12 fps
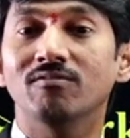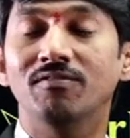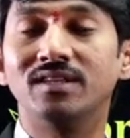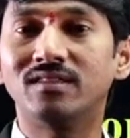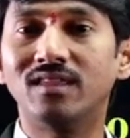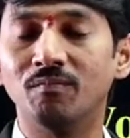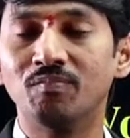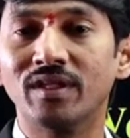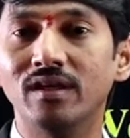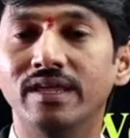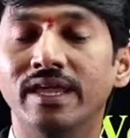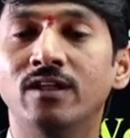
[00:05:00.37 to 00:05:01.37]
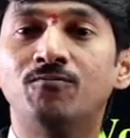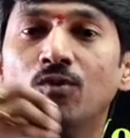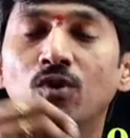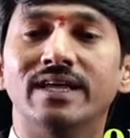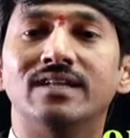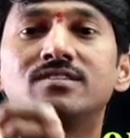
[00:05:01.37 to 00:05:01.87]
with the
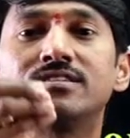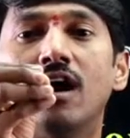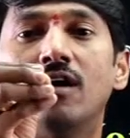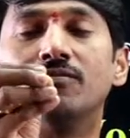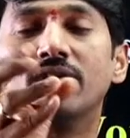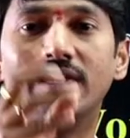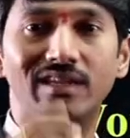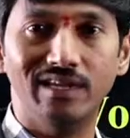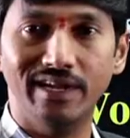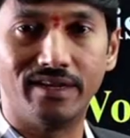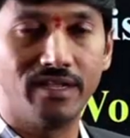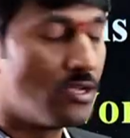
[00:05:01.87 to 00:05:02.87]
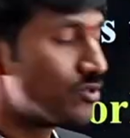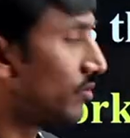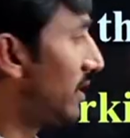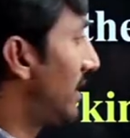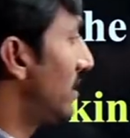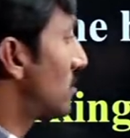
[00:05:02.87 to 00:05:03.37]
influence of heat. So
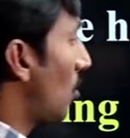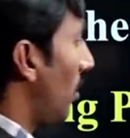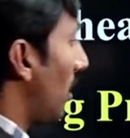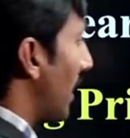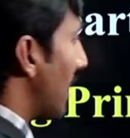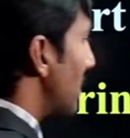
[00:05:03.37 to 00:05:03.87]
that is called